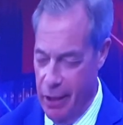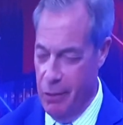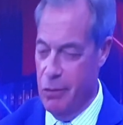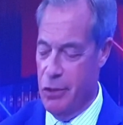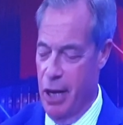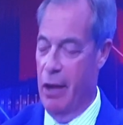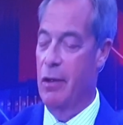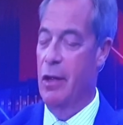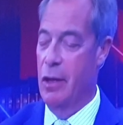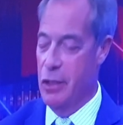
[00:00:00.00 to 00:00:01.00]
Absolute
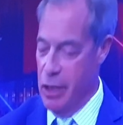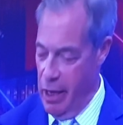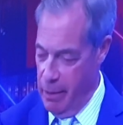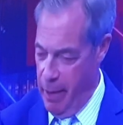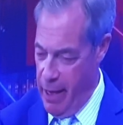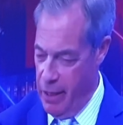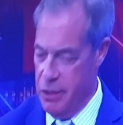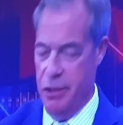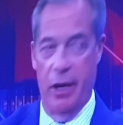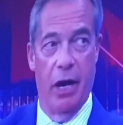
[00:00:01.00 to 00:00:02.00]
joke. Charlie
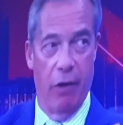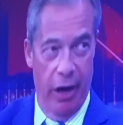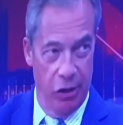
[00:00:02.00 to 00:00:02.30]
Peters, you're doing